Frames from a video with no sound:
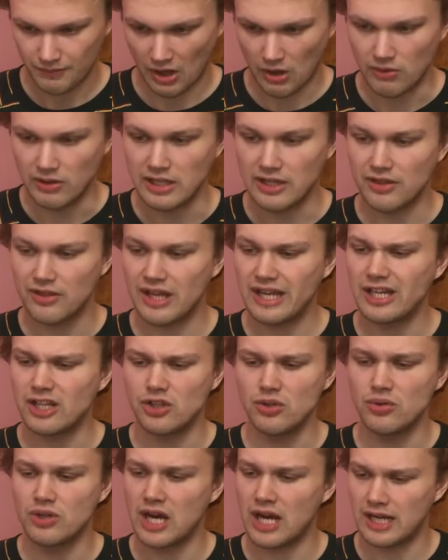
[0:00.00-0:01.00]
Only
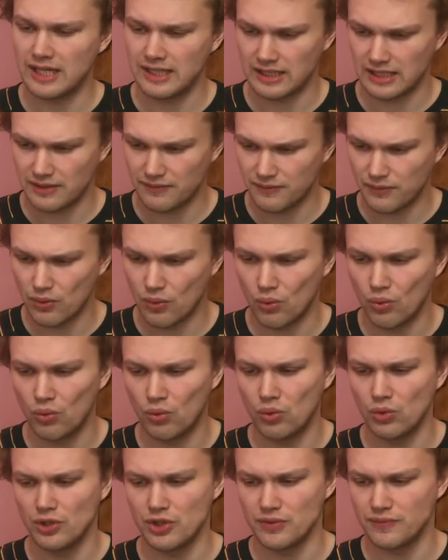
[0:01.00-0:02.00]
thank you kindly for
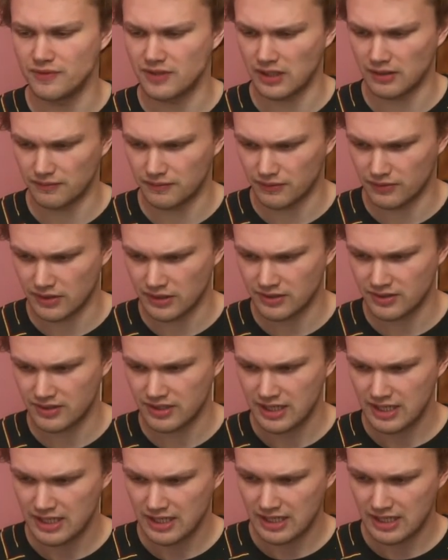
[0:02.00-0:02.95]
all you've done for us,